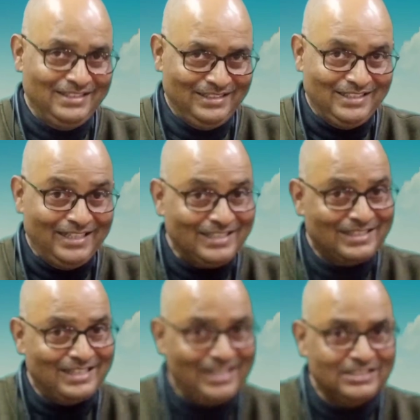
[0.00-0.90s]
In the
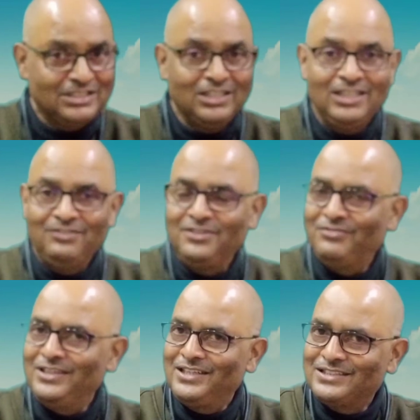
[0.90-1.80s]
next class, we
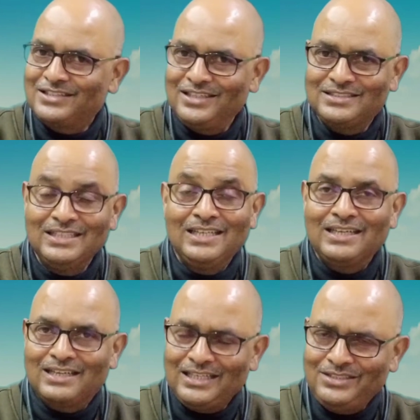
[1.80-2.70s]
will discuss
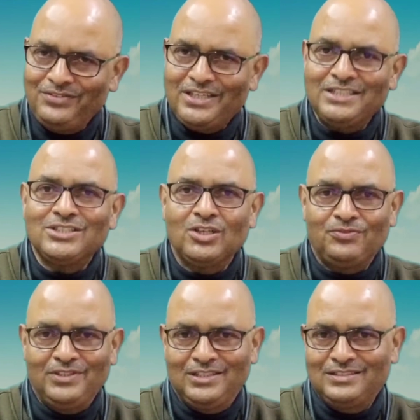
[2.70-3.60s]
classification
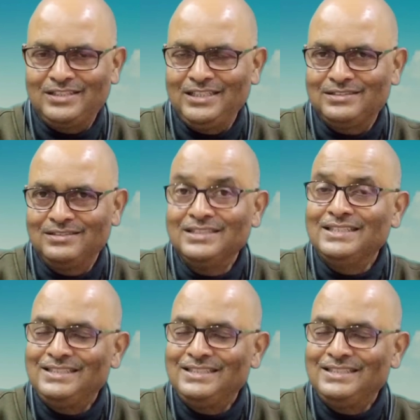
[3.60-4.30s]
of industries.